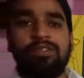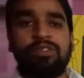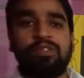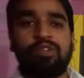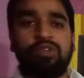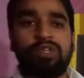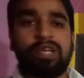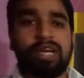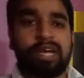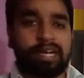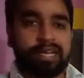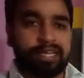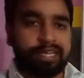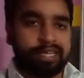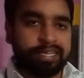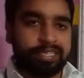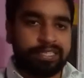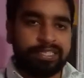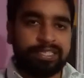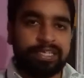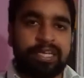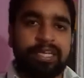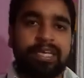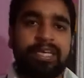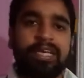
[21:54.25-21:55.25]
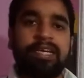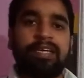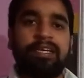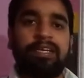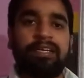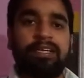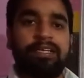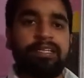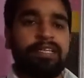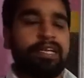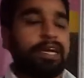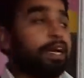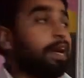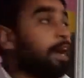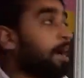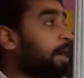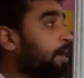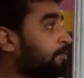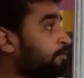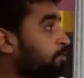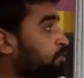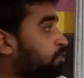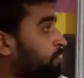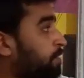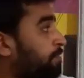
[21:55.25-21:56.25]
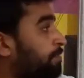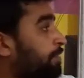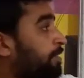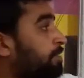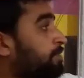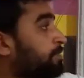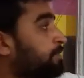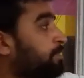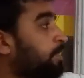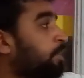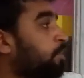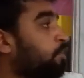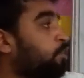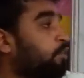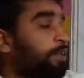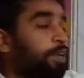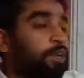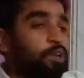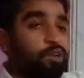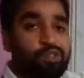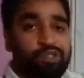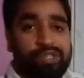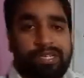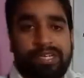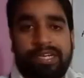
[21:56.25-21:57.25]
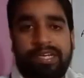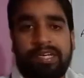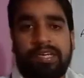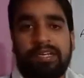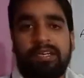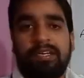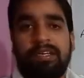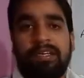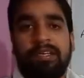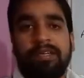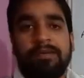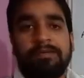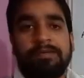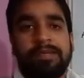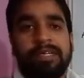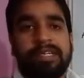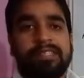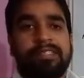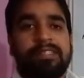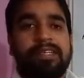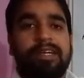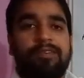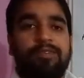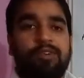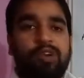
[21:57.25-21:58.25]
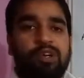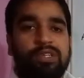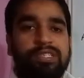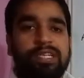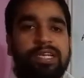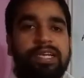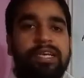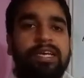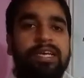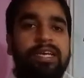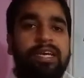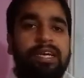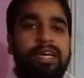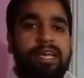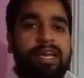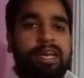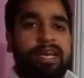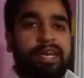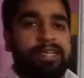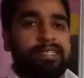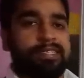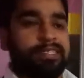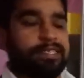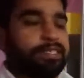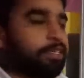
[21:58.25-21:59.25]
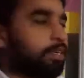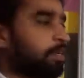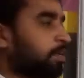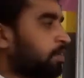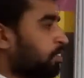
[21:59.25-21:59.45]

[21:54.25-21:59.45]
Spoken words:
So the initially the car was having zero velocity because it was in rest.